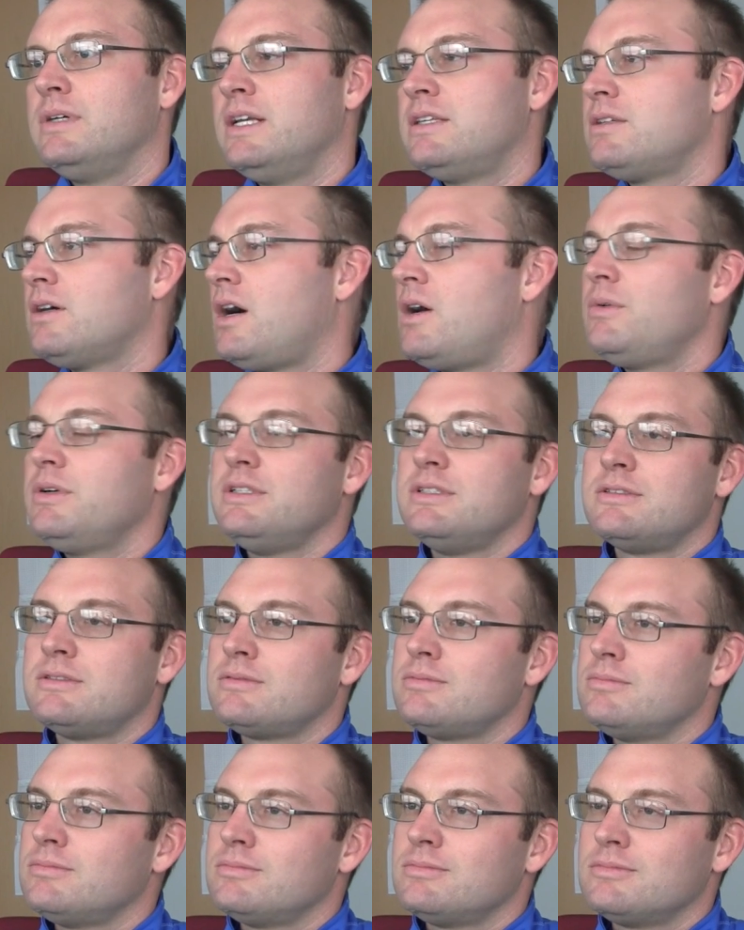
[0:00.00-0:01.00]
It's
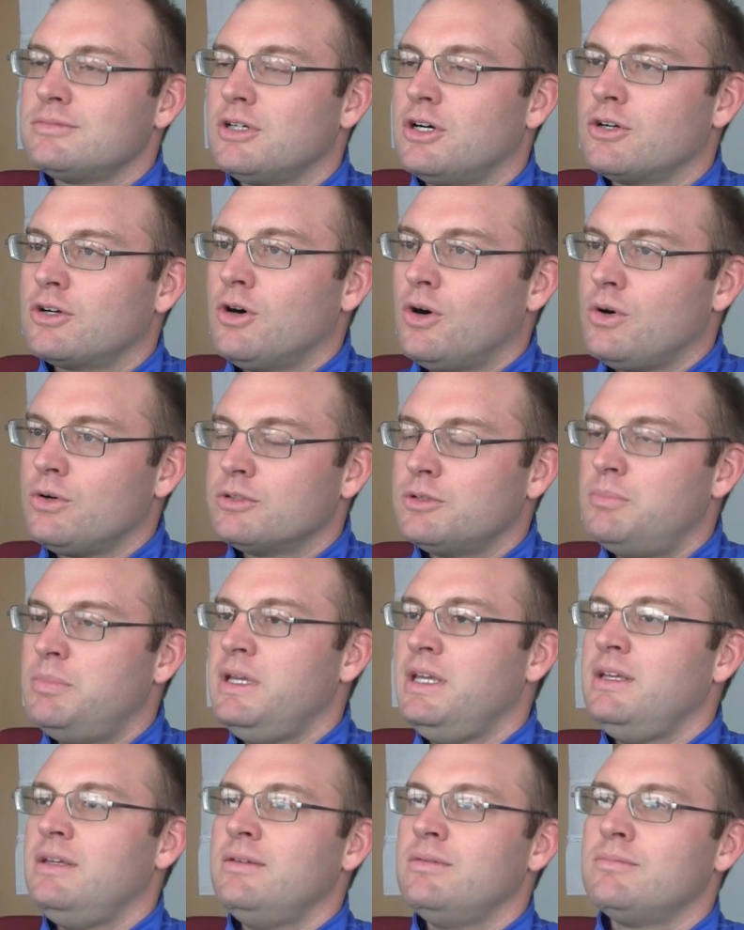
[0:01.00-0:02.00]
always a goal to
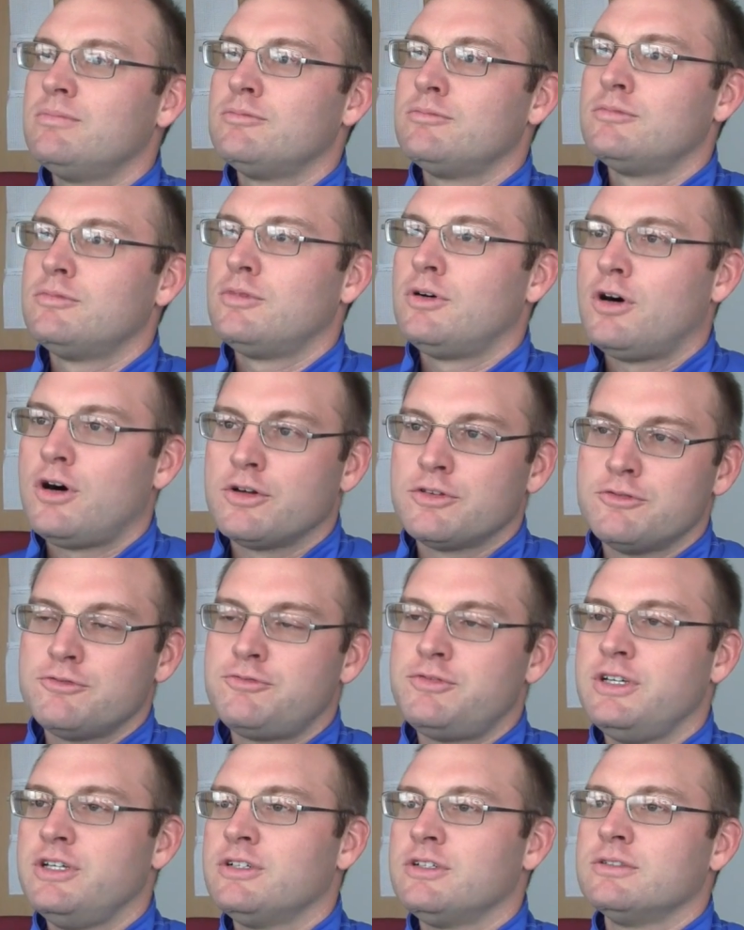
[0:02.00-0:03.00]
be on the
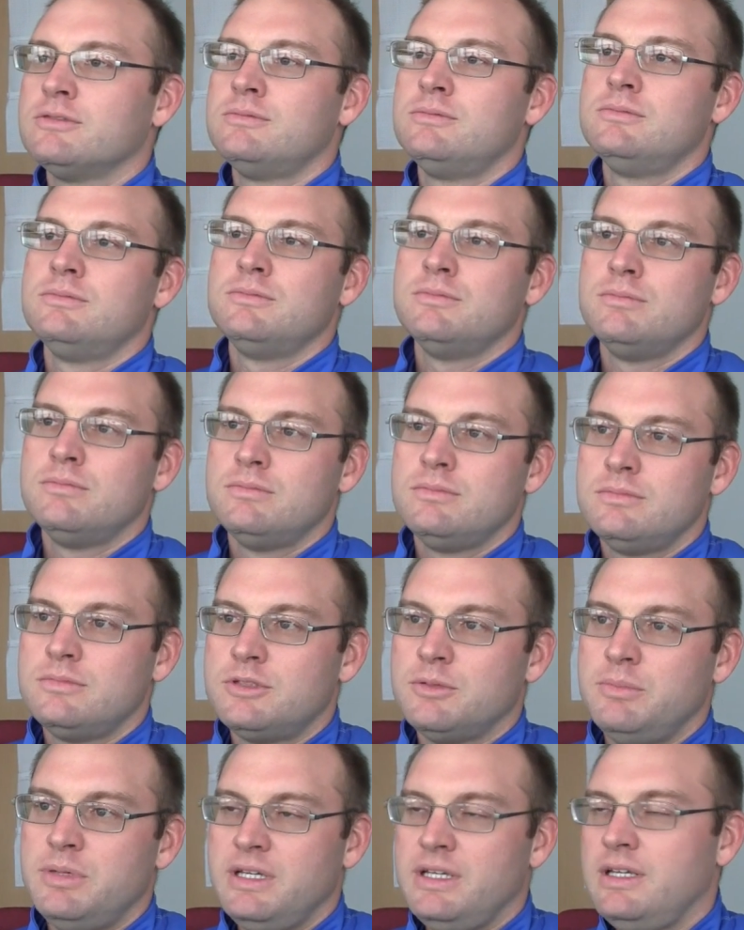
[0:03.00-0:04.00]
field,
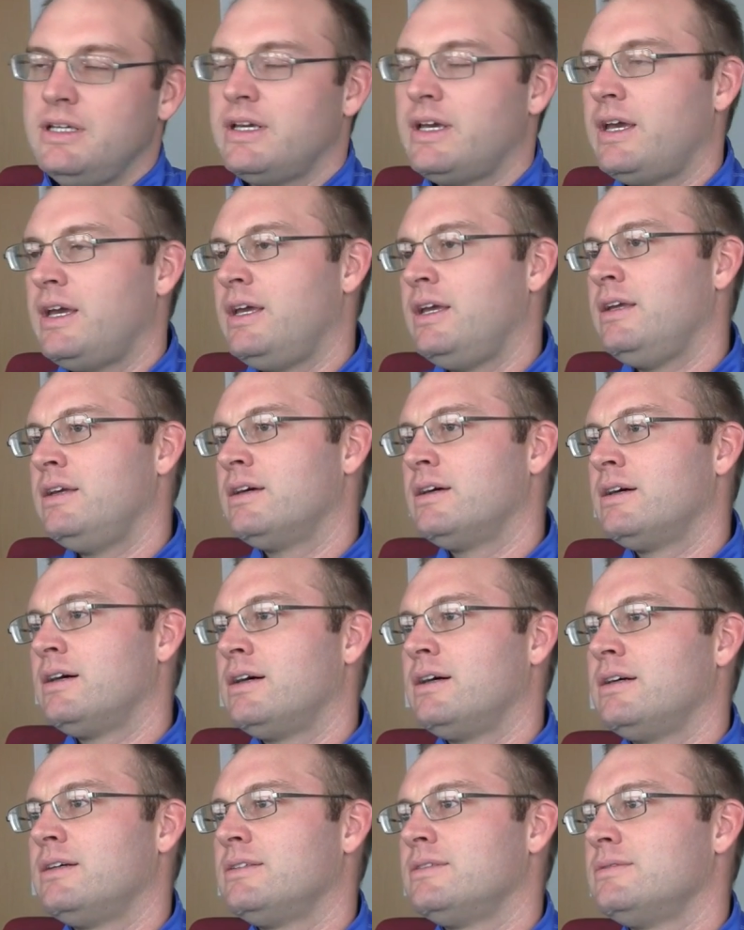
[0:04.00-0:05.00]
to be
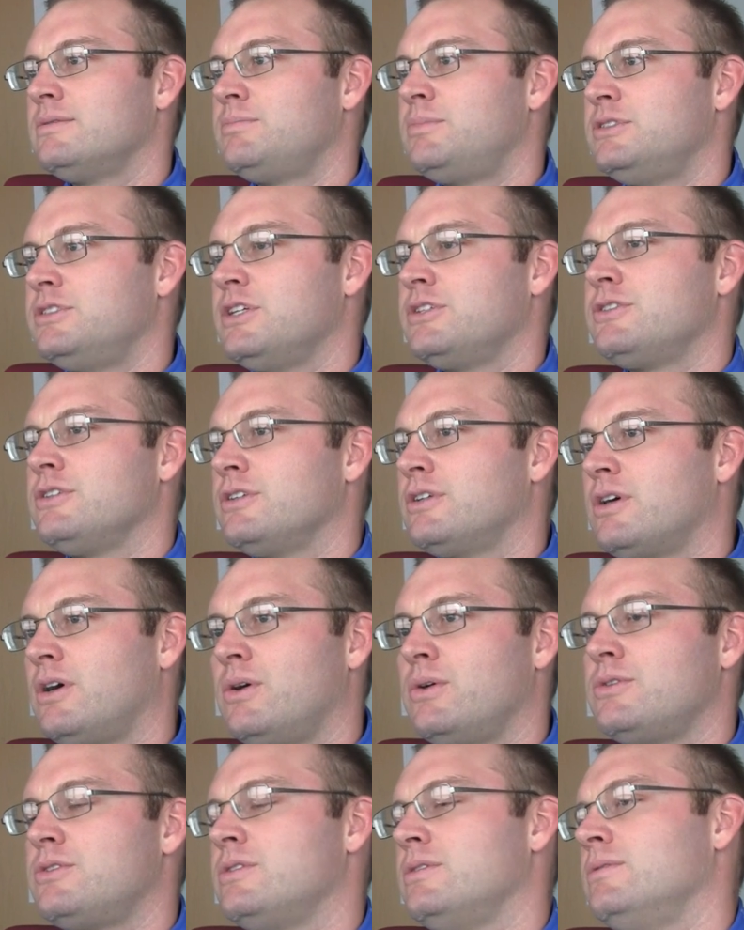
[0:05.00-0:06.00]
a position
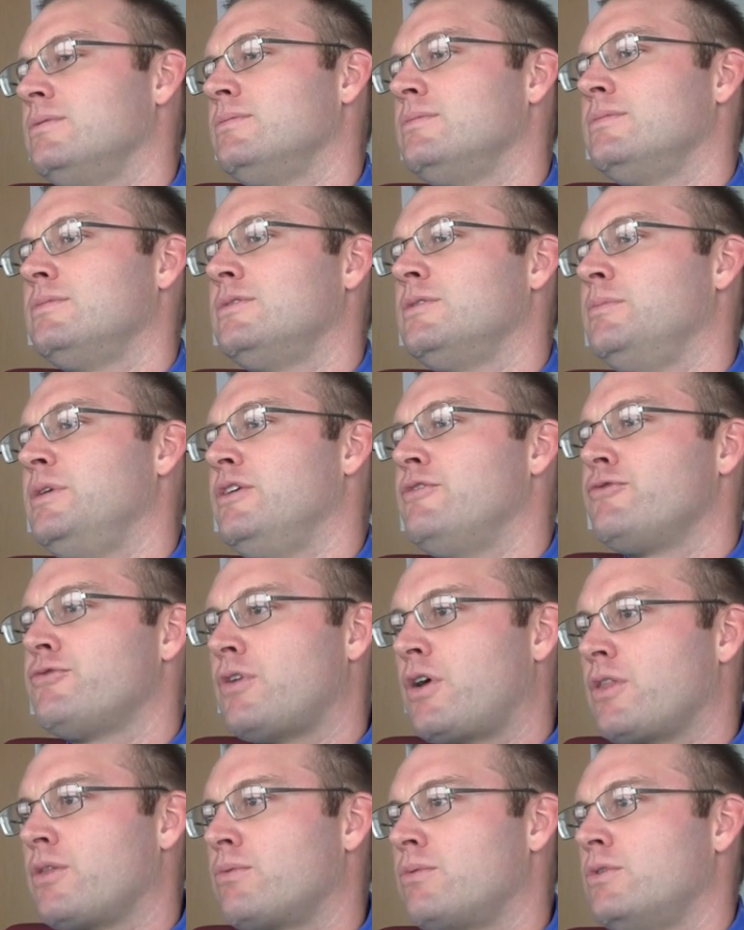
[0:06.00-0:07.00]
coach, and to be in
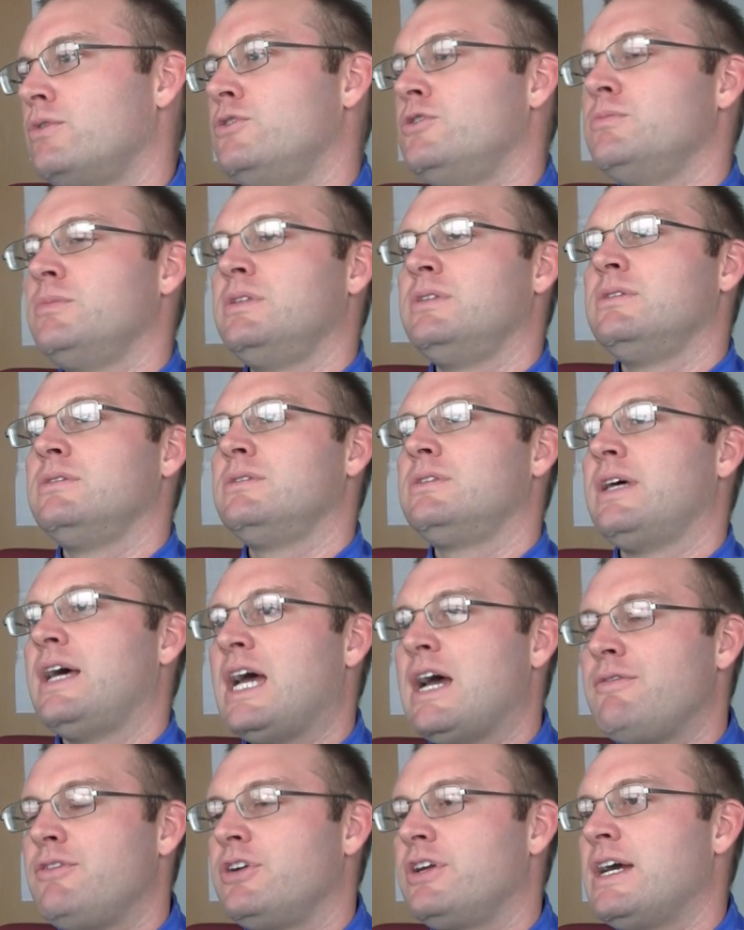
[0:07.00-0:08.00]
front of the room, and to
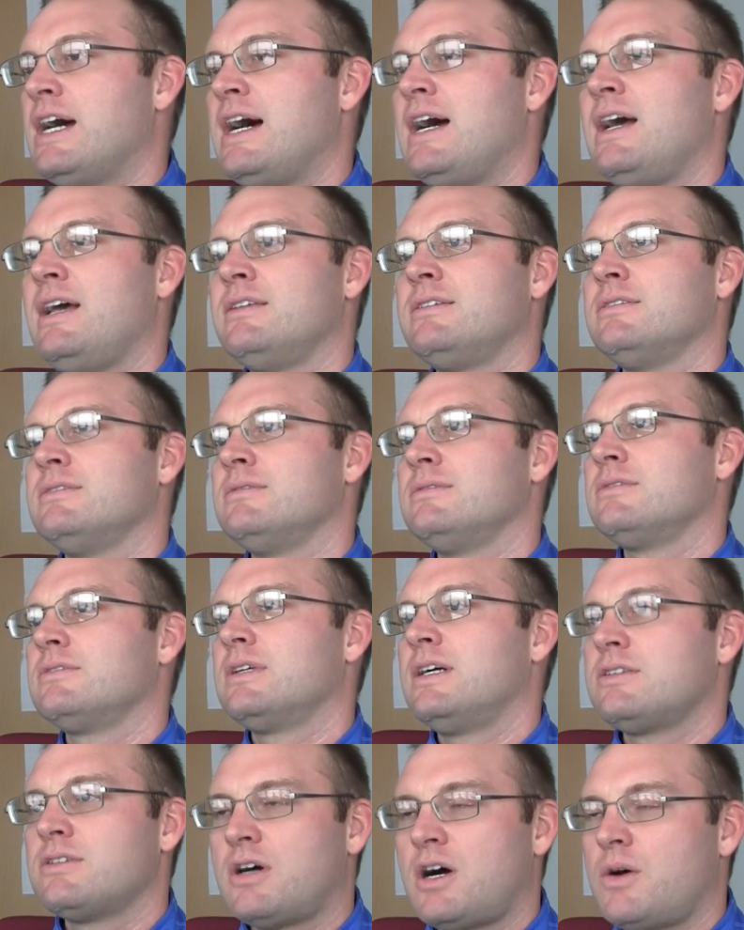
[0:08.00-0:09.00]
have your guys, and
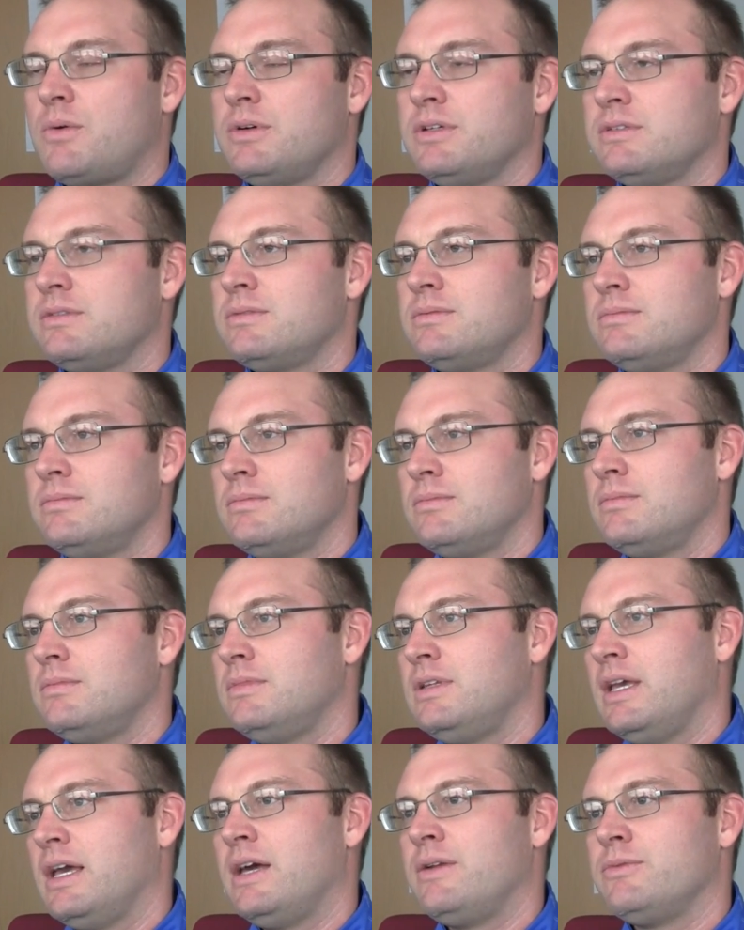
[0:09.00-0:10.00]
so that's always
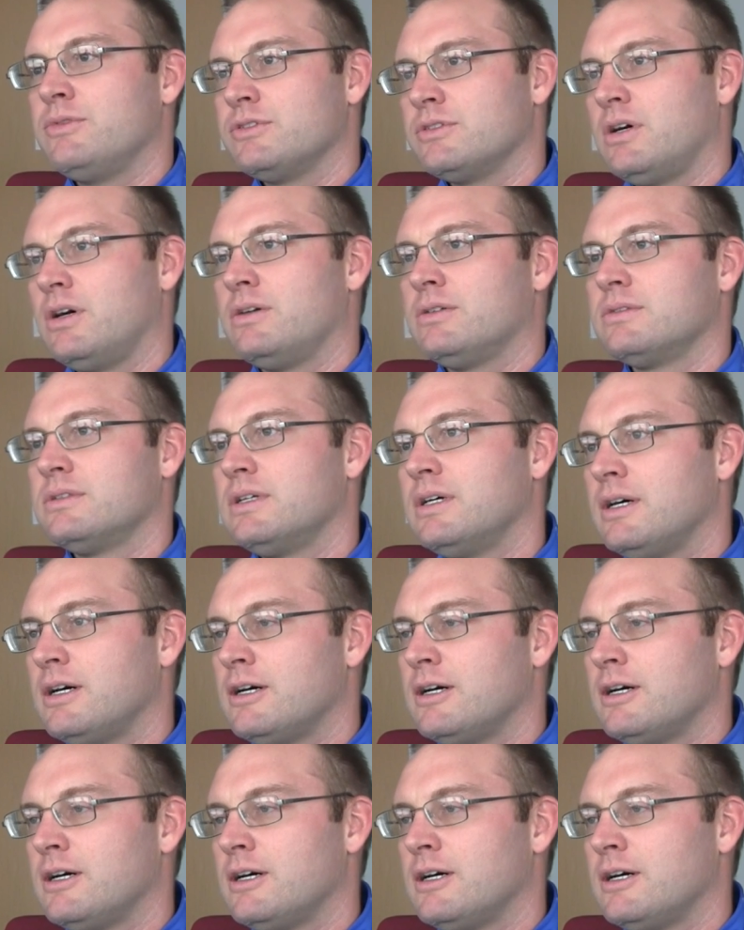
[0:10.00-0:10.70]
the end result.